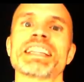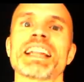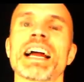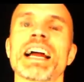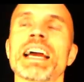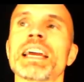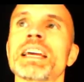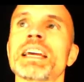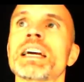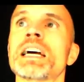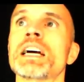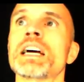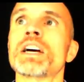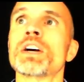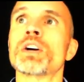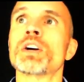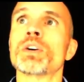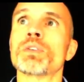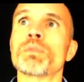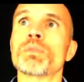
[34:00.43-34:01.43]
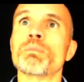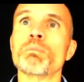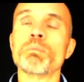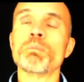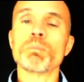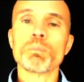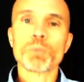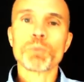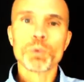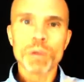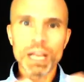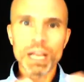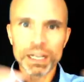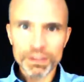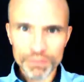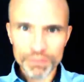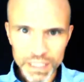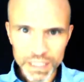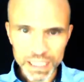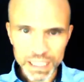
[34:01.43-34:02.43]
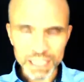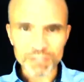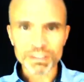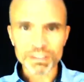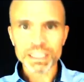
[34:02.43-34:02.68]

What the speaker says: That I create a feeling